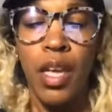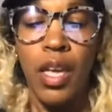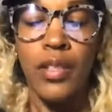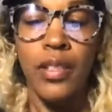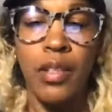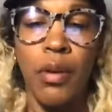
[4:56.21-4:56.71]

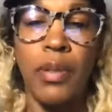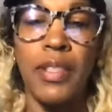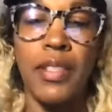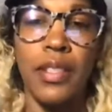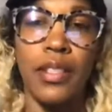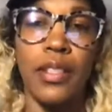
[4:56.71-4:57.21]
and so it
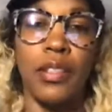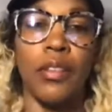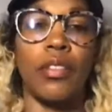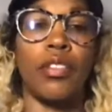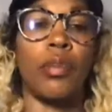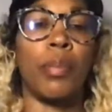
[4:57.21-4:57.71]
sits there
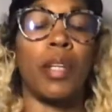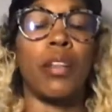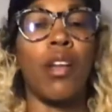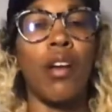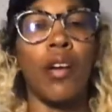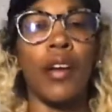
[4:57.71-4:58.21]
a little bit
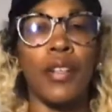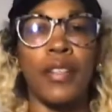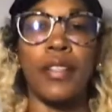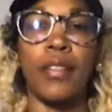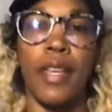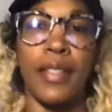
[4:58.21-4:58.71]
longer
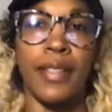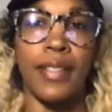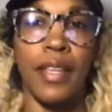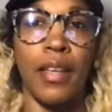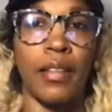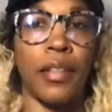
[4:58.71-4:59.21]
until that
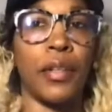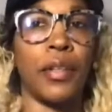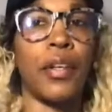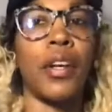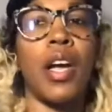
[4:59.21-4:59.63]
seller,